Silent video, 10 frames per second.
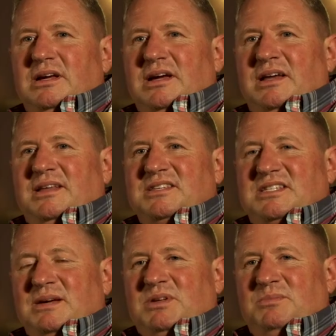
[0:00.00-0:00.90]
and that
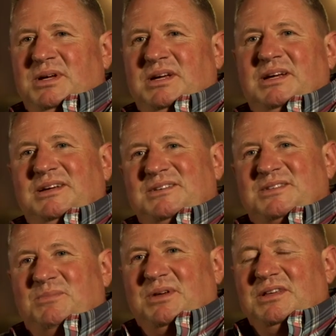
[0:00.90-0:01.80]
seemed to be
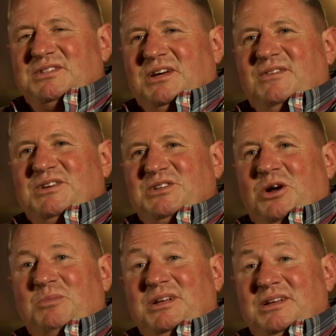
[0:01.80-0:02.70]
something the Salvation
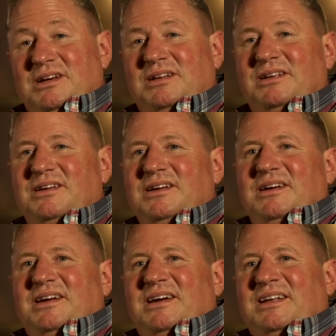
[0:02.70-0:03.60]
Army did,
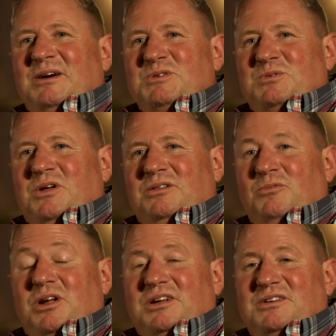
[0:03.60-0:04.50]
and I was
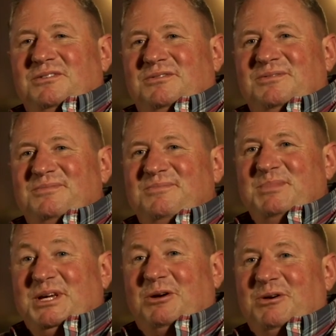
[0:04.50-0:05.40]
wanting to
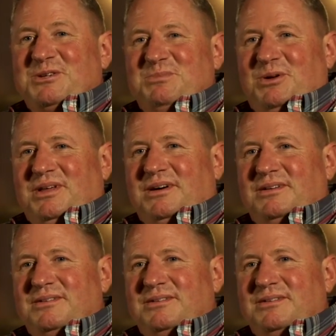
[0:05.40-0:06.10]
be curious about that.